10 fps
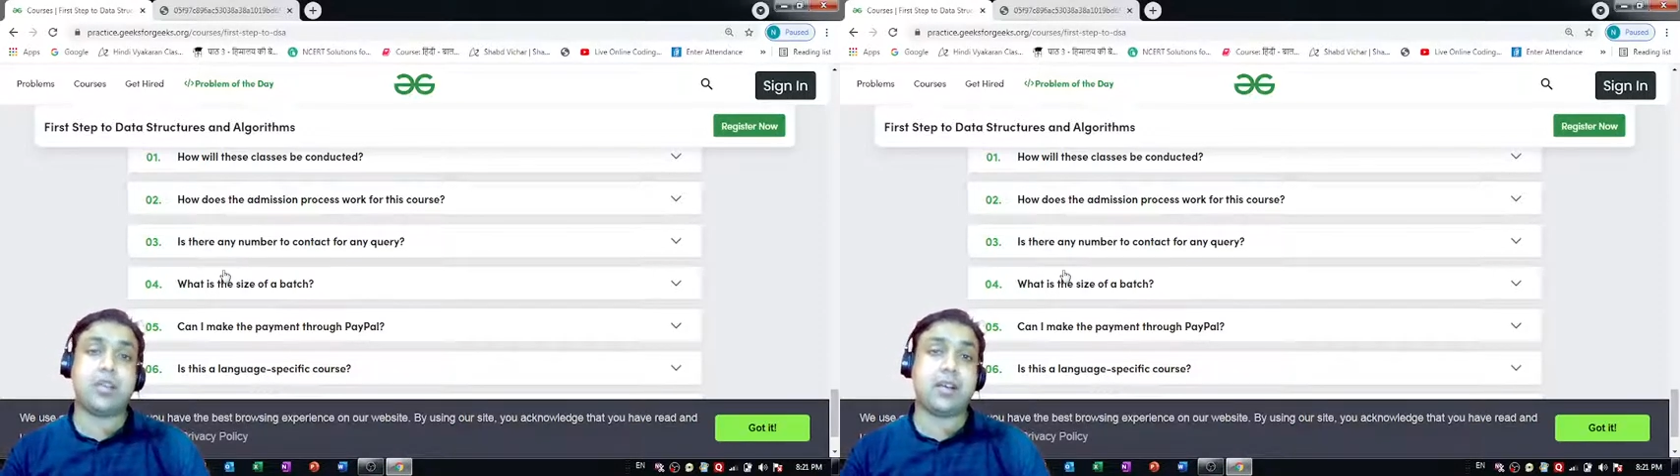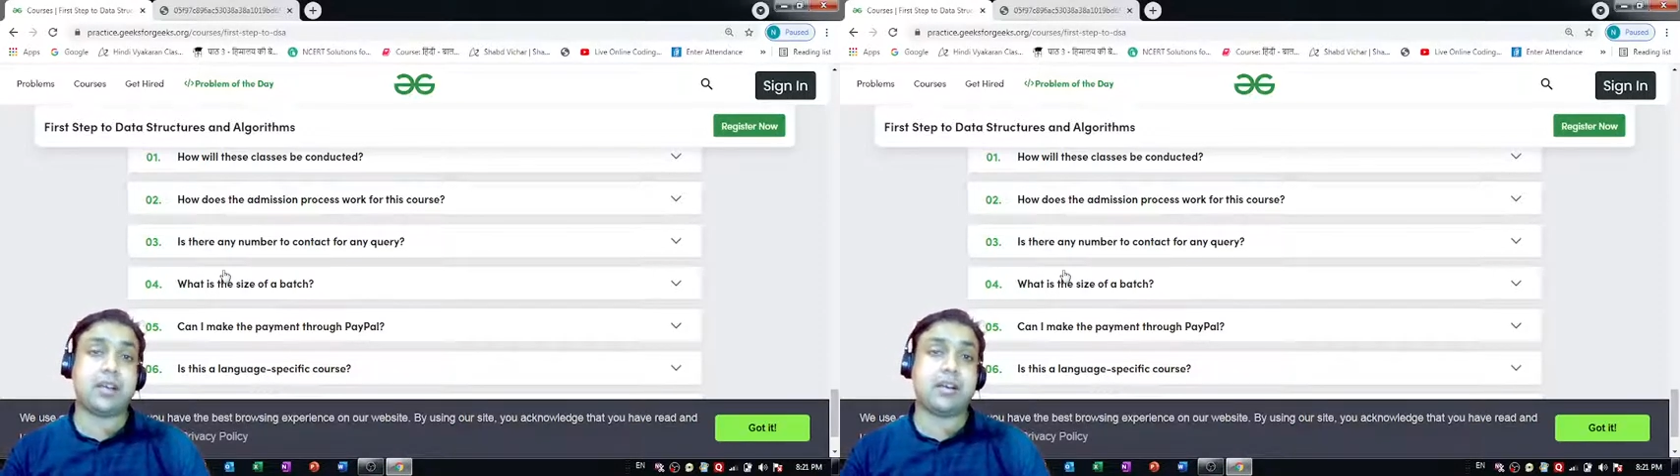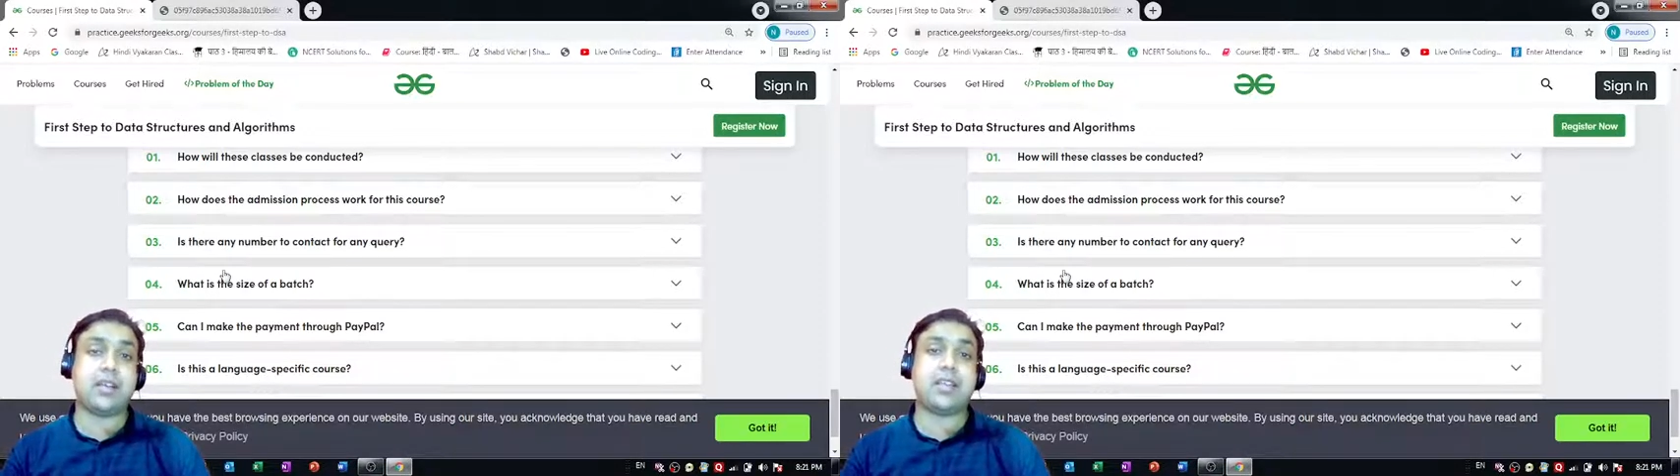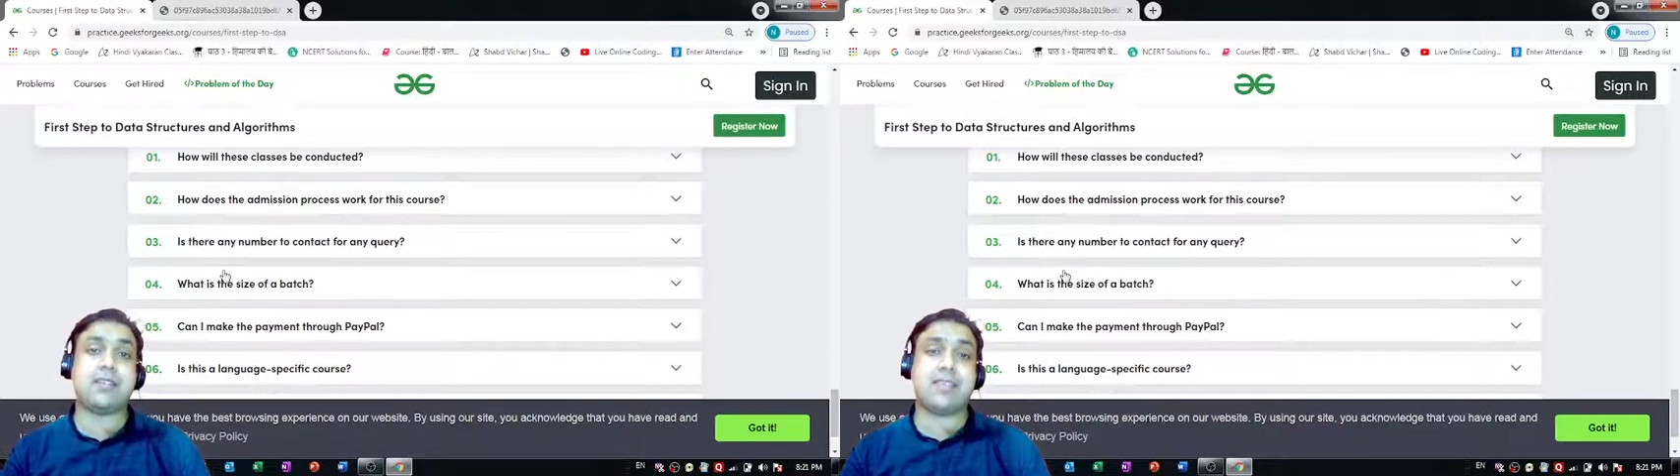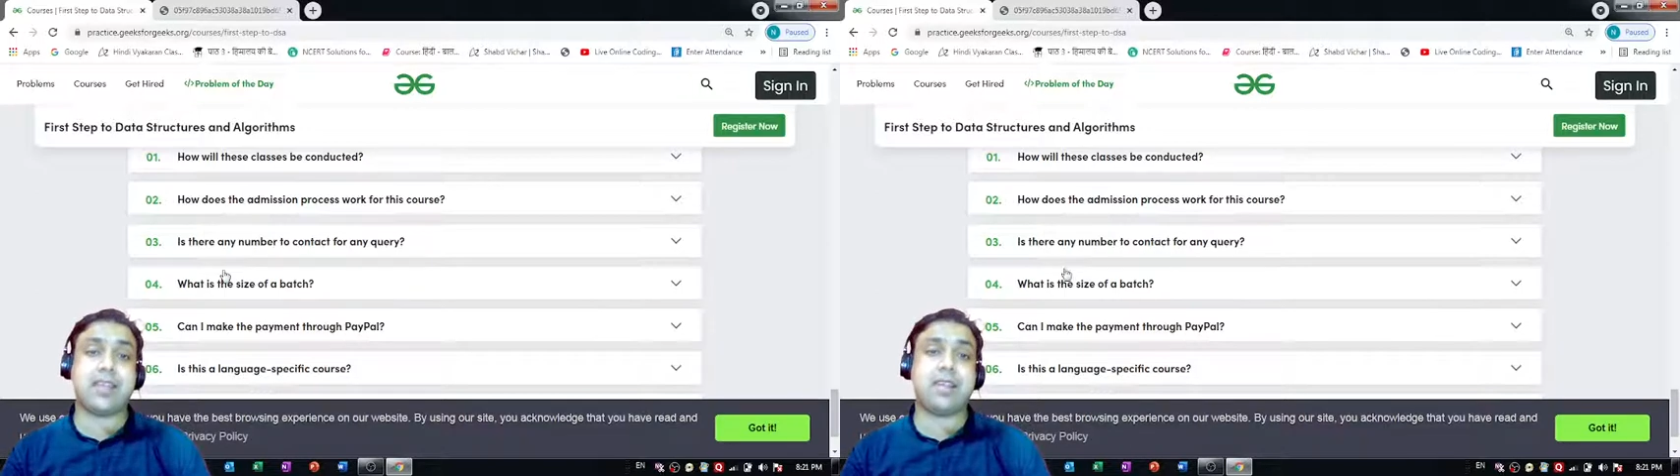our
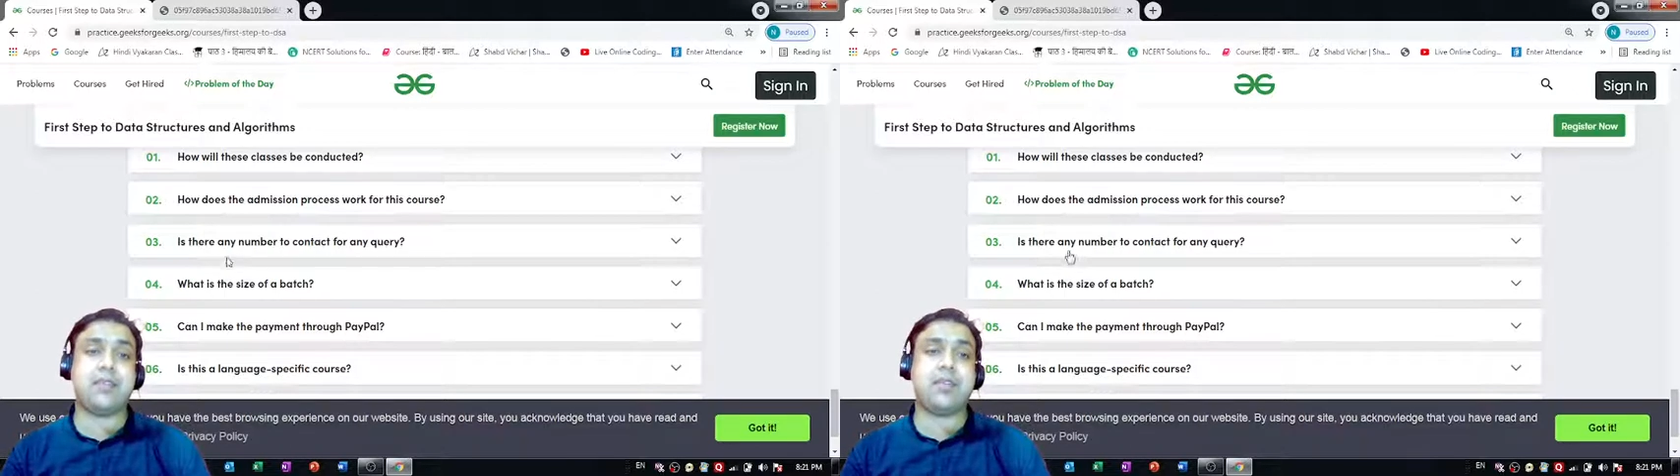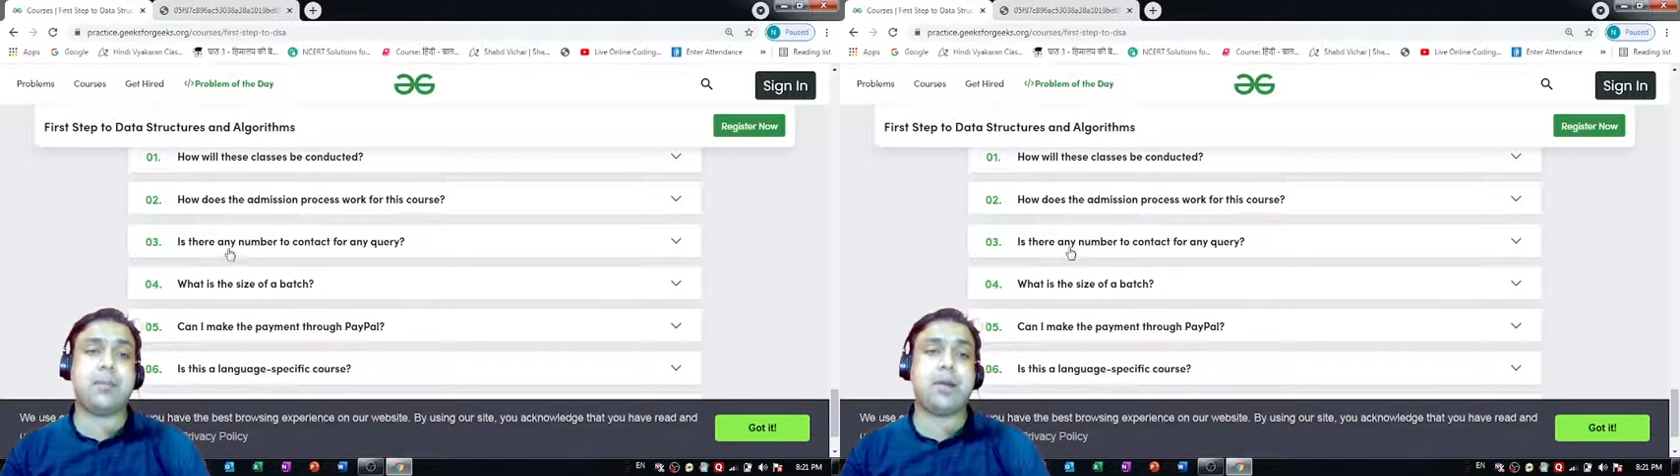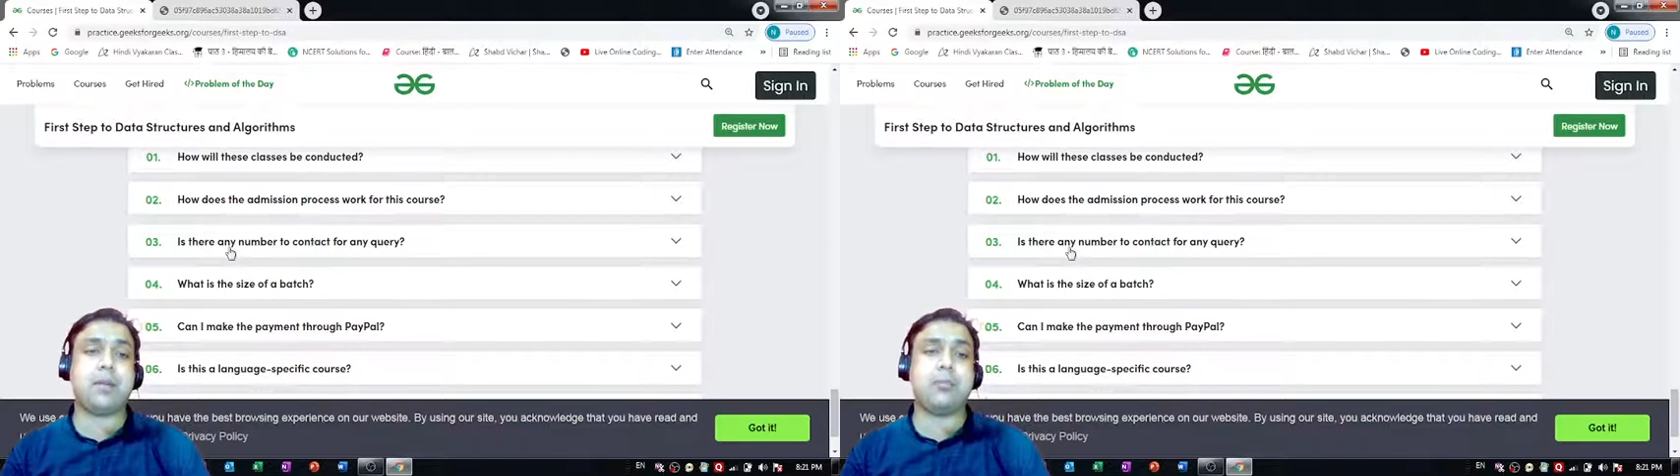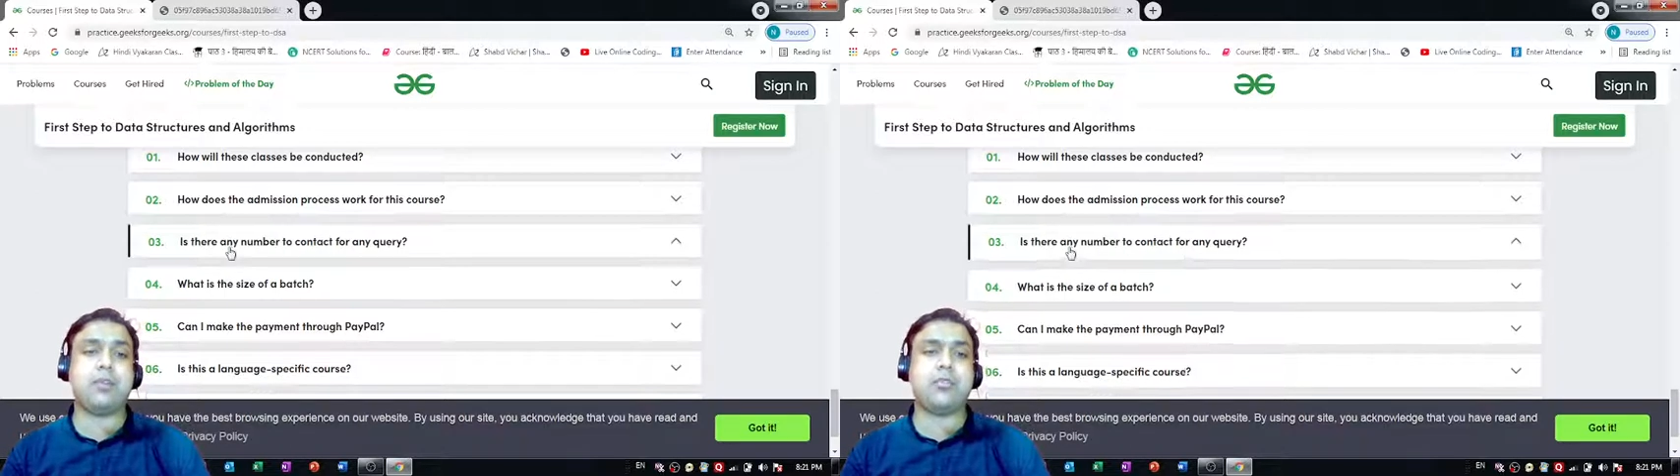executive department,